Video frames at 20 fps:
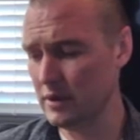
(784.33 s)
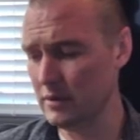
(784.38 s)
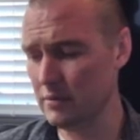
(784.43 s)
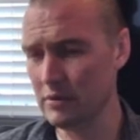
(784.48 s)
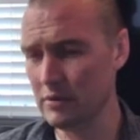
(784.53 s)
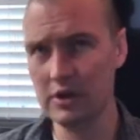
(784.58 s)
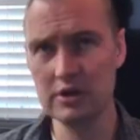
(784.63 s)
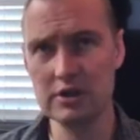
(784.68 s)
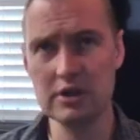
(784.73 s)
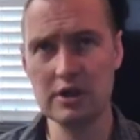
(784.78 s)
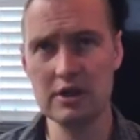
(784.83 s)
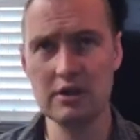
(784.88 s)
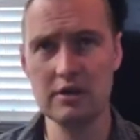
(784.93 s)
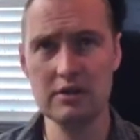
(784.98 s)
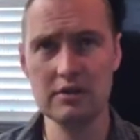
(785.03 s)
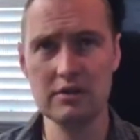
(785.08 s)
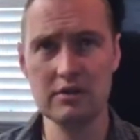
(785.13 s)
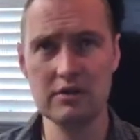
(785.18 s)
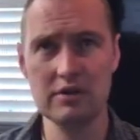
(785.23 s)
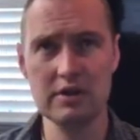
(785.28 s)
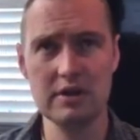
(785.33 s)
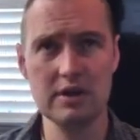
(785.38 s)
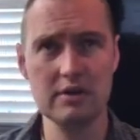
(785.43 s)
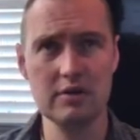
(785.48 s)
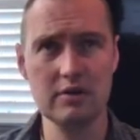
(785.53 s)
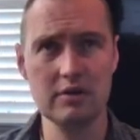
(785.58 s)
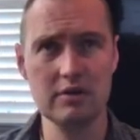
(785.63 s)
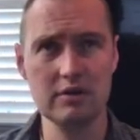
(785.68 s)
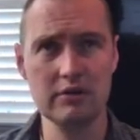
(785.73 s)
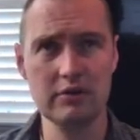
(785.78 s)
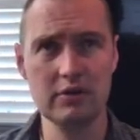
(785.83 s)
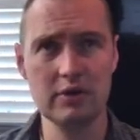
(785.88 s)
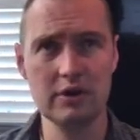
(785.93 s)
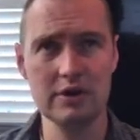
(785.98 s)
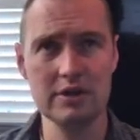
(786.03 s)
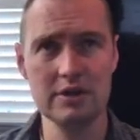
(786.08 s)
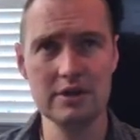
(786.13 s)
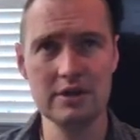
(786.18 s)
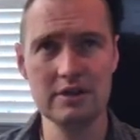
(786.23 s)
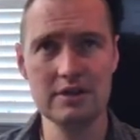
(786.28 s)
you really appreciate it. So c equals
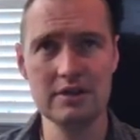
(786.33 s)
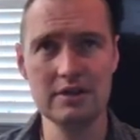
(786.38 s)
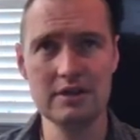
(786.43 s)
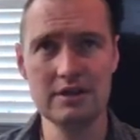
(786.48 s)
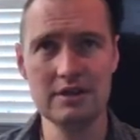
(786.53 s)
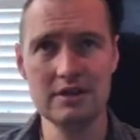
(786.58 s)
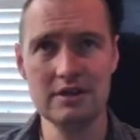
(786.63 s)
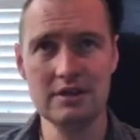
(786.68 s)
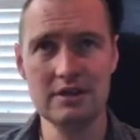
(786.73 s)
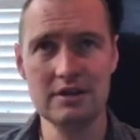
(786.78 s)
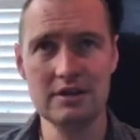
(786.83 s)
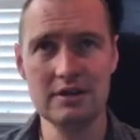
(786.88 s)
14.